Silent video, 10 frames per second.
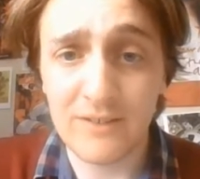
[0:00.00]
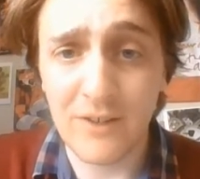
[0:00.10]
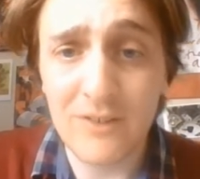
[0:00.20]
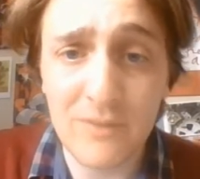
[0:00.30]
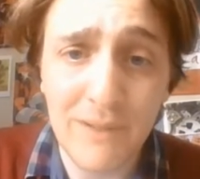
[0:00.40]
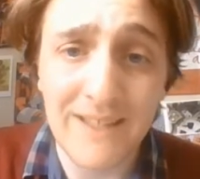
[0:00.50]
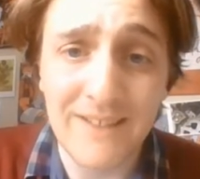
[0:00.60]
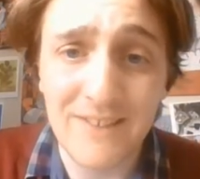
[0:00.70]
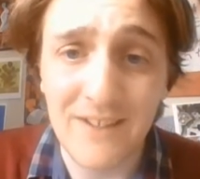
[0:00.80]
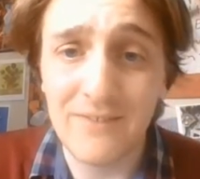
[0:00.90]
cosplay
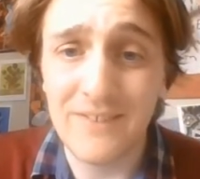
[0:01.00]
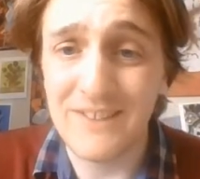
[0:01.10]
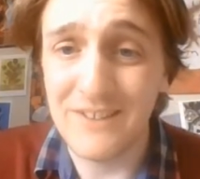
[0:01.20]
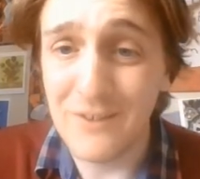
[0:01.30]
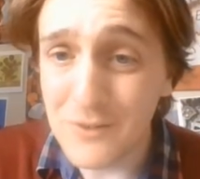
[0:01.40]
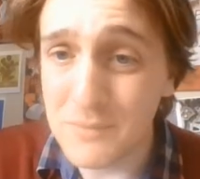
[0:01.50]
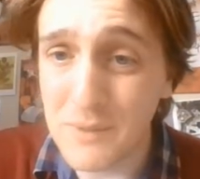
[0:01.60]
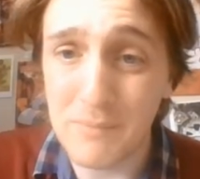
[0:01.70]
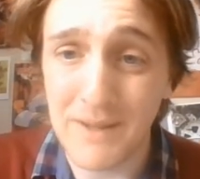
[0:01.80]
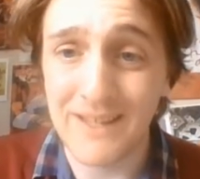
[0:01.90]
itself is not
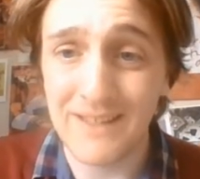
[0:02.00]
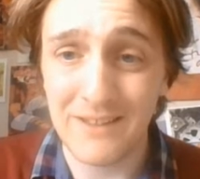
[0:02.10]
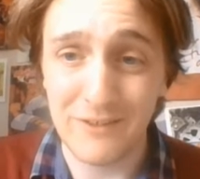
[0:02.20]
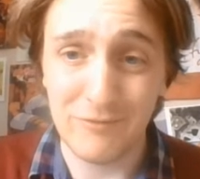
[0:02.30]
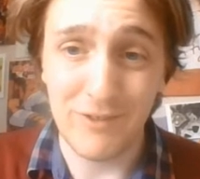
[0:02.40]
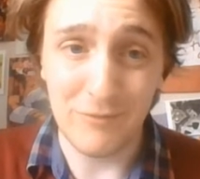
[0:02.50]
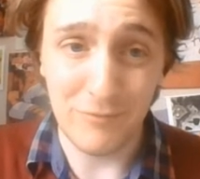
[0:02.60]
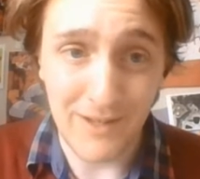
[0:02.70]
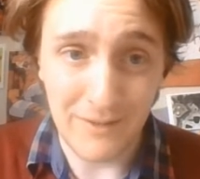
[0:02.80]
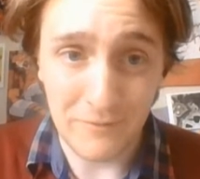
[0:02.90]
about making the unreal
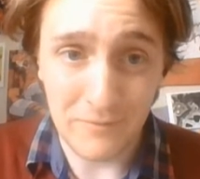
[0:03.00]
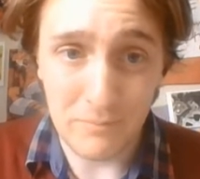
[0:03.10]
real,